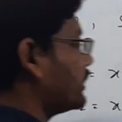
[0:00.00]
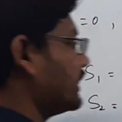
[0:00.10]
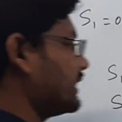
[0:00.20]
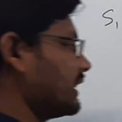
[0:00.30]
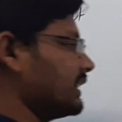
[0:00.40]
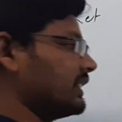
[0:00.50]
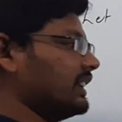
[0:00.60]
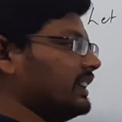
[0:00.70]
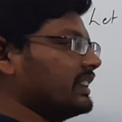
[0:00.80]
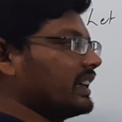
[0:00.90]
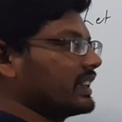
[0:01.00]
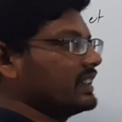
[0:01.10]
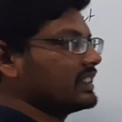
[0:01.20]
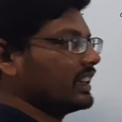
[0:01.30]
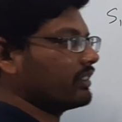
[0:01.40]
These are the three
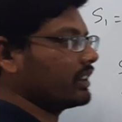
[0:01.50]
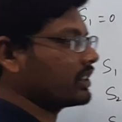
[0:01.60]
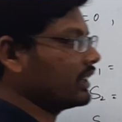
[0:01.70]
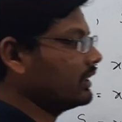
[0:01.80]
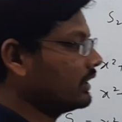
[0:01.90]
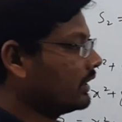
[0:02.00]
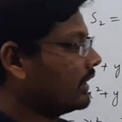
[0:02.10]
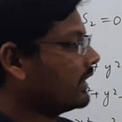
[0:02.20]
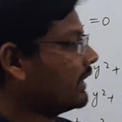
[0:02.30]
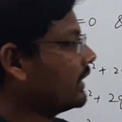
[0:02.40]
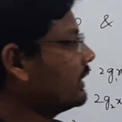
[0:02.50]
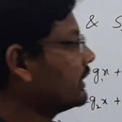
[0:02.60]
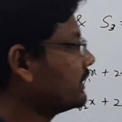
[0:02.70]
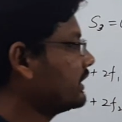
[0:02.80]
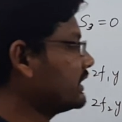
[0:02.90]
circles equation.
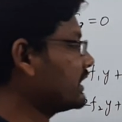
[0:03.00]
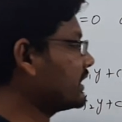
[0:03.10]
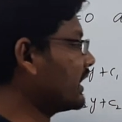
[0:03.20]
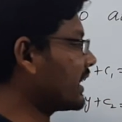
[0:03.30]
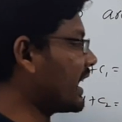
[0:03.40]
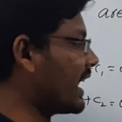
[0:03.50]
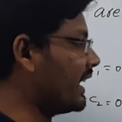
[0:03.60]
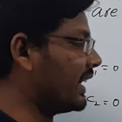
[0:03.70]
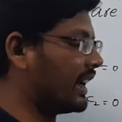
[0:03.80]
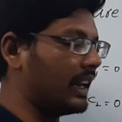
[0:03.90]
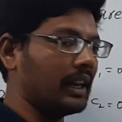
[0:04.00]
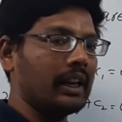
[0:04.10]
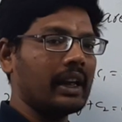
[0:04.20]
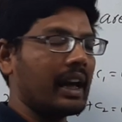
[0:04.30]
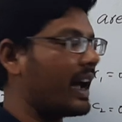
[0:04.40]
Here this is the radical
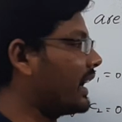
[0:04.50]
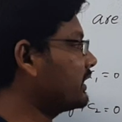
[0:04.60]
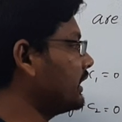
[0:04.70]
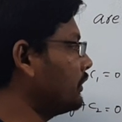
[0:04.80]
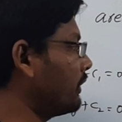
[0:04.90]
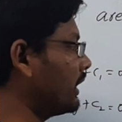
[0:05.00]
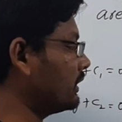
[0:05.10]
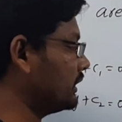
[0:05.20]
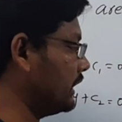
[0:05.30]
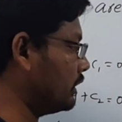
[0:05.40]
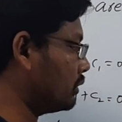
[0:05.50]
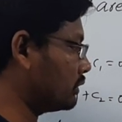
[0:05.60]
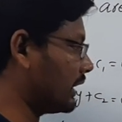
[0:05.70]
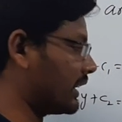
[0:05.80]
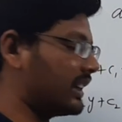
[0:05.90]
axis for these two
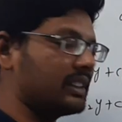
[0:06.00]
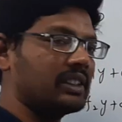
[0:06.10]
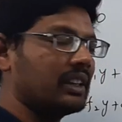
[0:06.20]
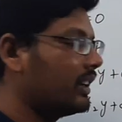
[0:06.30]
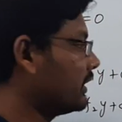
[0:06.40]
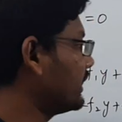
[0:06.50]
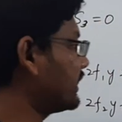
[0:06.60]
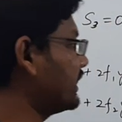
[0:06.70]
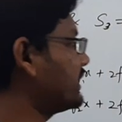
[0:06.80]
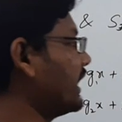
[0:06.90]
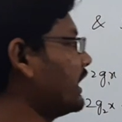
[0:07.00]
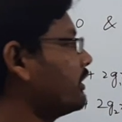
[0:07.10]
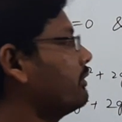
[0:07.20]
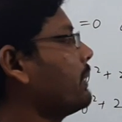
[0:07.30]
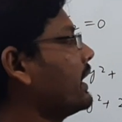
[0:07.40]
circles, that is
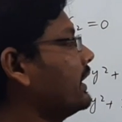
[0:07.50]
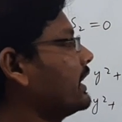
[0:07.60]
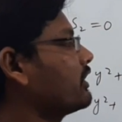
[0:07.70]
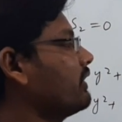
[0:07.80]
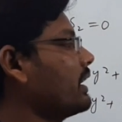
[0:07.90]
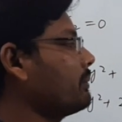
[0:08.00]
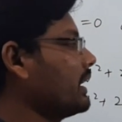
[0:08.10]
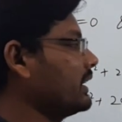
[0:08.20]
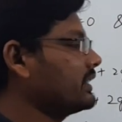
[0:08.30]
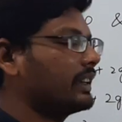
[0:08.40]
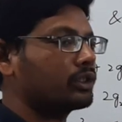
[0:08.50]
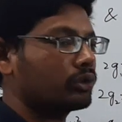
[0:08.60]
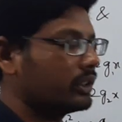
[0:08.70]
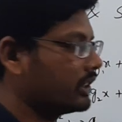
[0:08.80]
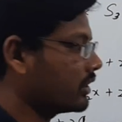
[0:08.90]
h1 minus
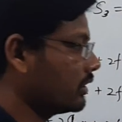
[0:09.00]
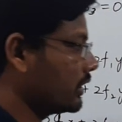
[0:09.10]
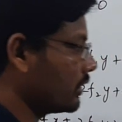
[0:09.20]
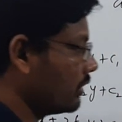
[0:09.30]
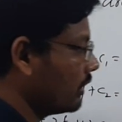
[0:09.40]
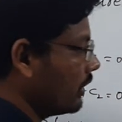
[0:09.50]
h2 is equal 0,